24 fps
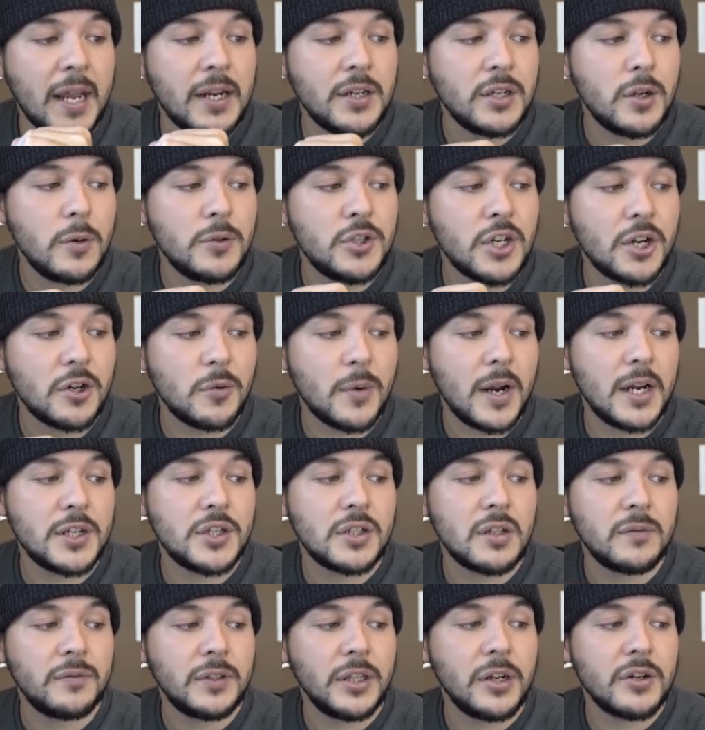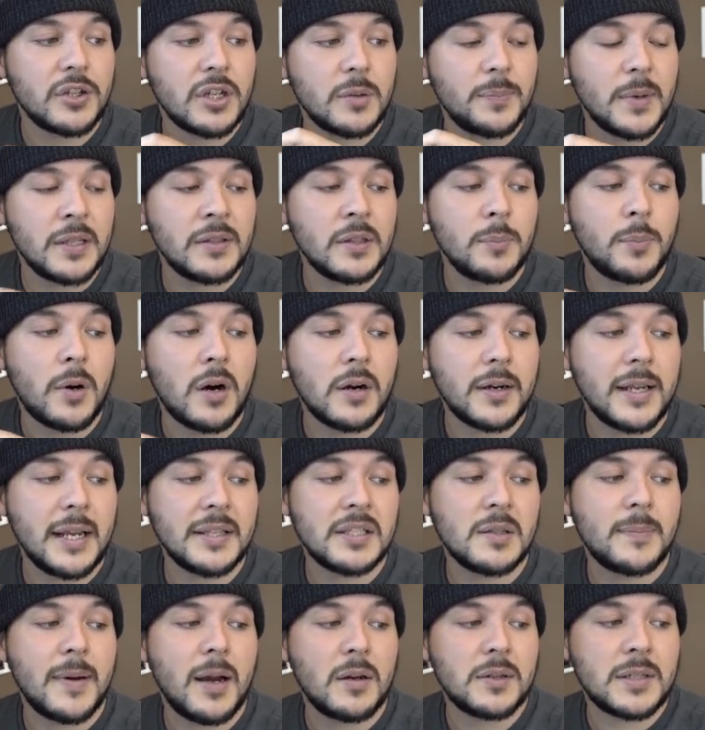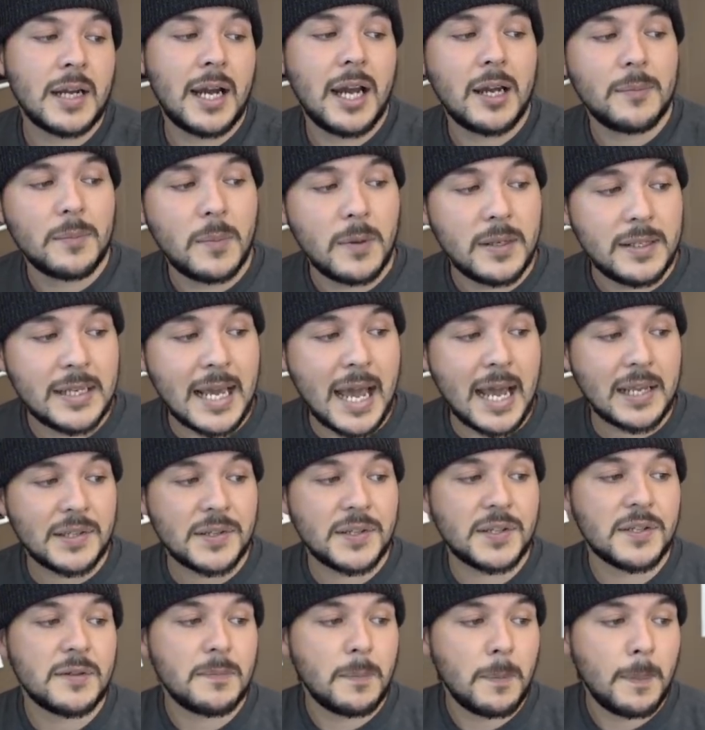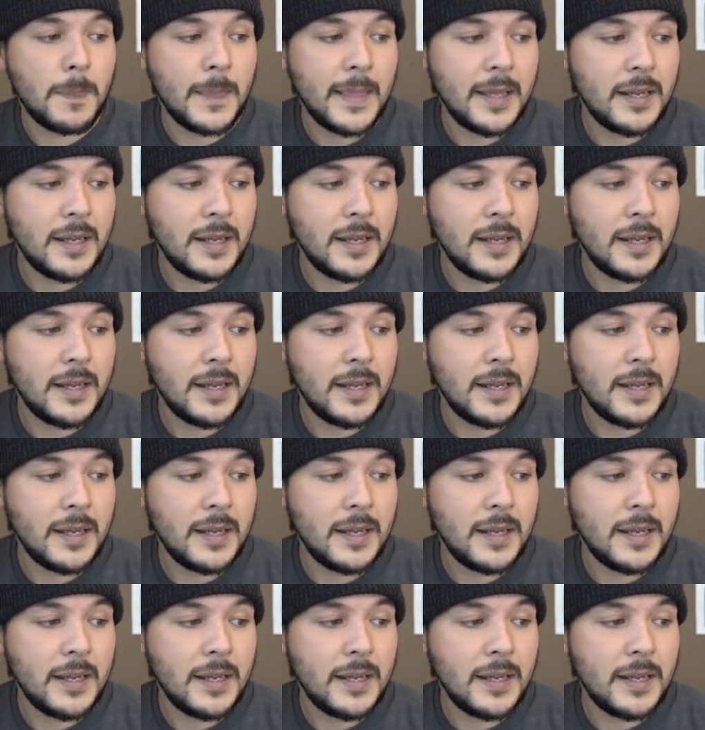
a new generation of leadership in the party. It's about time. Yes.